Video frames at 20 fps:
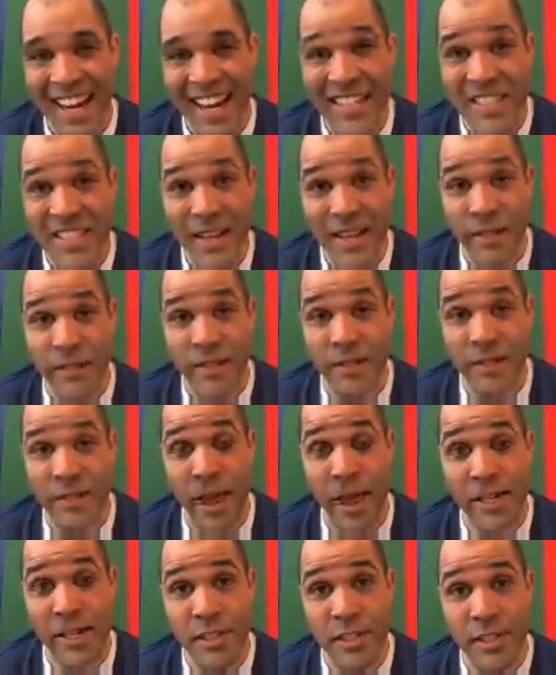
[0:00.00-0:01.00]
is that
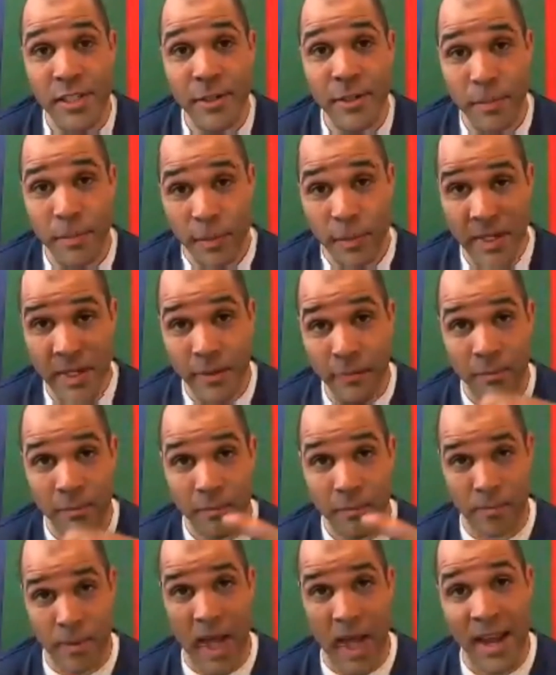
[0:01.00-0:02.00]
their, their strategy,
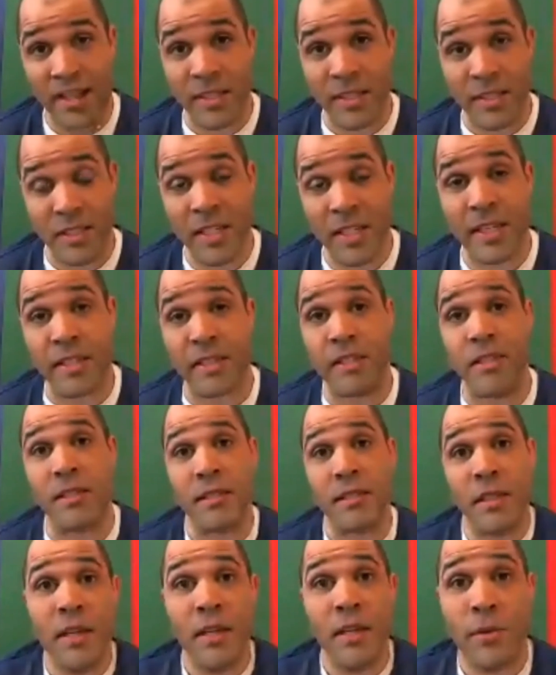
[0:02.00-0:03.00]
being behind the
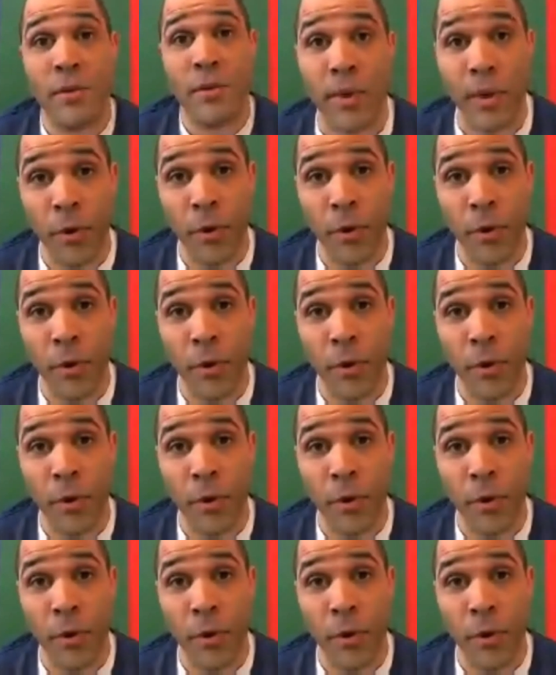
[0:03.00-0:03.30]
scenes?